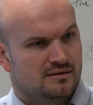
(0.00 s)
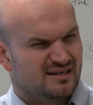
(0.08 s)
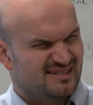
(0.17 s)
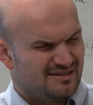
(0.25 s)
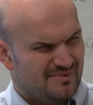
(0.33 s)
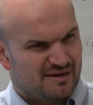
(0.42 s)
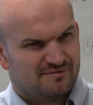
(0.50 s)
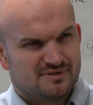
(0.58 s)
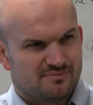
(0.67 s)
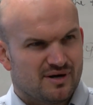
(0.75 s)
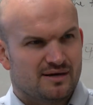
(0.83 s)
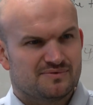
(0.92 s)
I guess I'm having
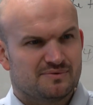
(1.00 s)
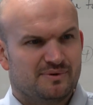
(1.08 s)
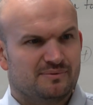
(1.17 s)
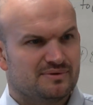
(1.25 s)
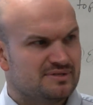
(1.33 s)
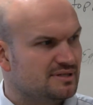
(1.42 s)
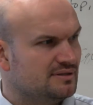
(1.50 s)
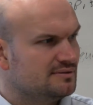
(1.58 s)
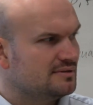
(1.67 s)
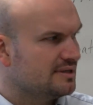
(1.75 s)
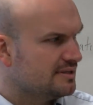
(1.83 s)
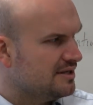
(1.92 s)
some problems with people who still
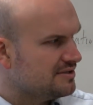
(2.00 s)
like, not